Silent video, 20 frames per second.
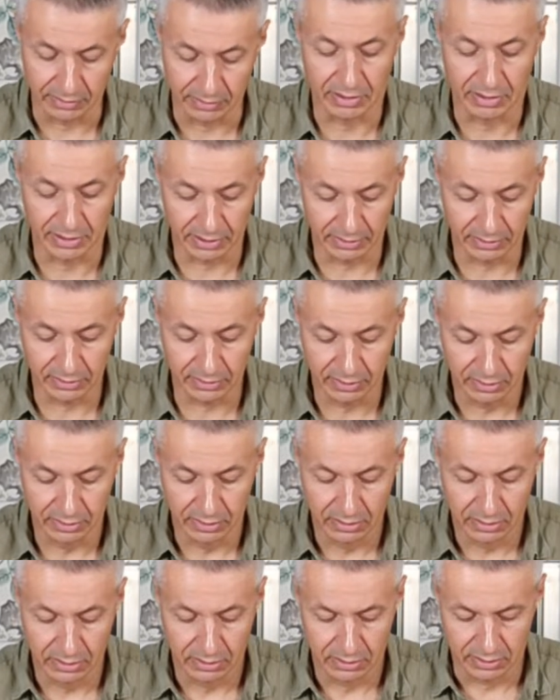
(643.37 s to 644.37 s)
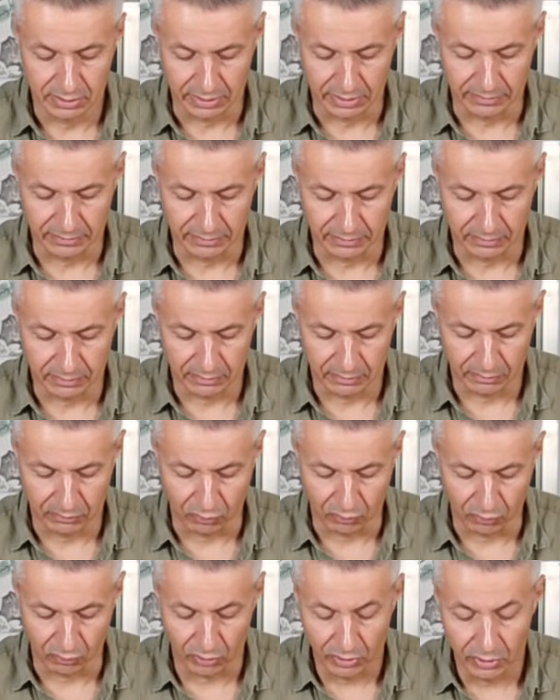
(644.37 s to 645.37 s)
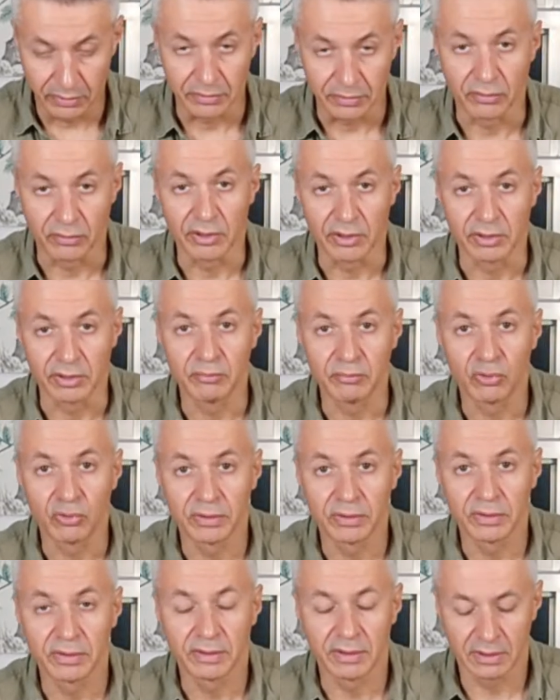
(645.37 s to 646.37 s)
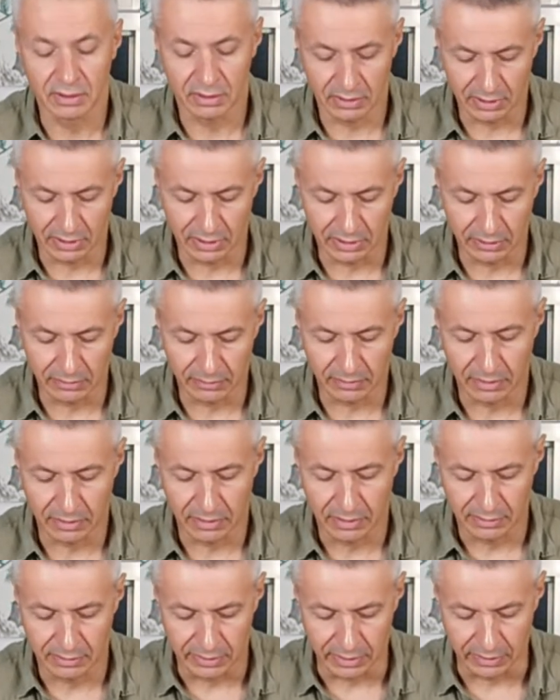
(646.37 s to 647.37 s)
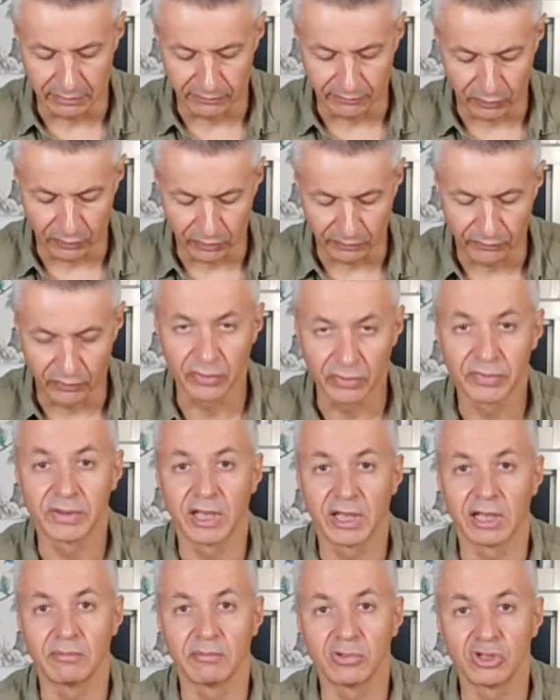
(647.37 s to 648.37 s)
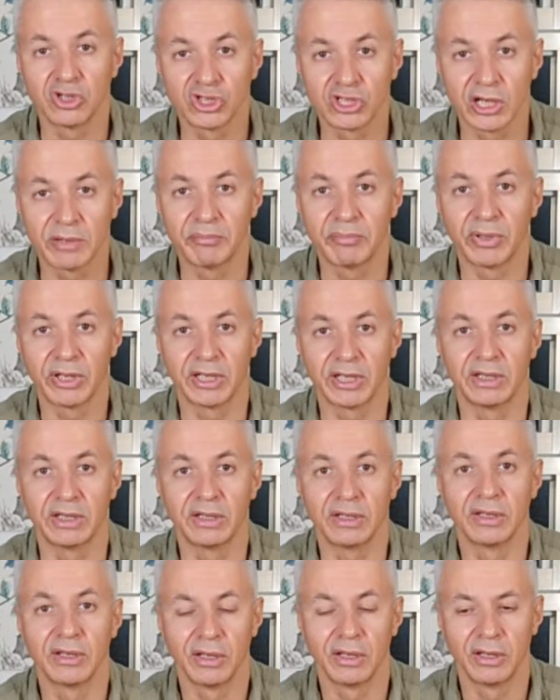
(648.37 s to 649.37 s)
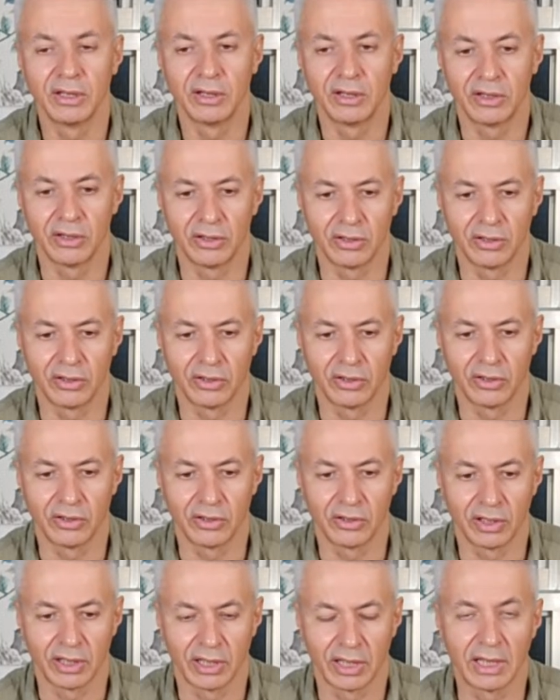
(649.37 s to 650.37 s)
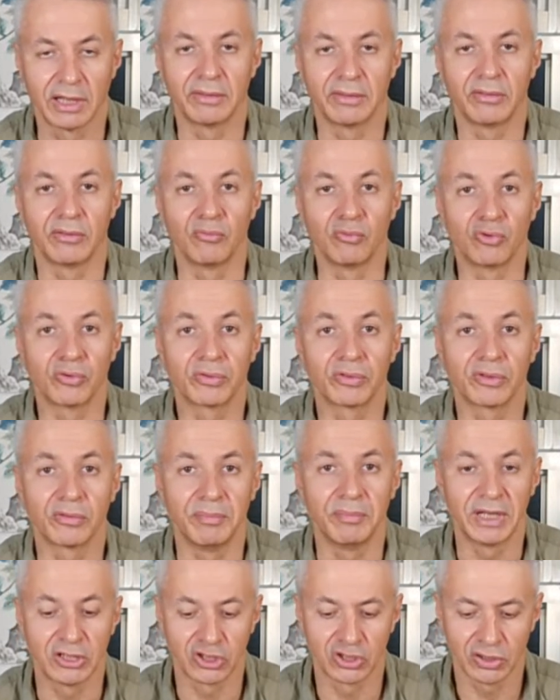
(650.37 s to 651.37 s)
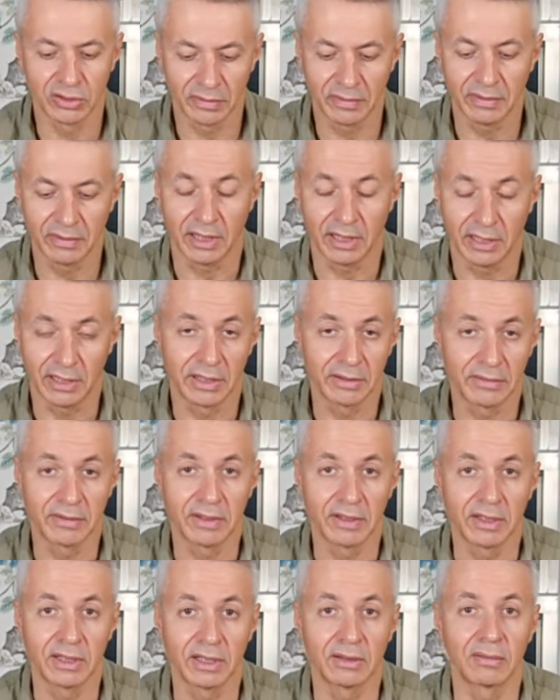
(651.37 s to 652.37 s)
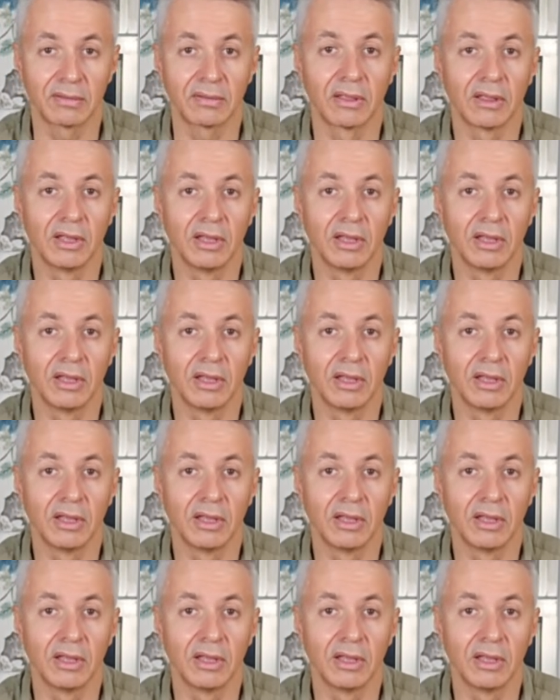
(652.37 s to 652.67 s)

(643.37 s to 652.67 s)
And yes, so the important thing is that for the first time, champagne had the most mentions, and I think it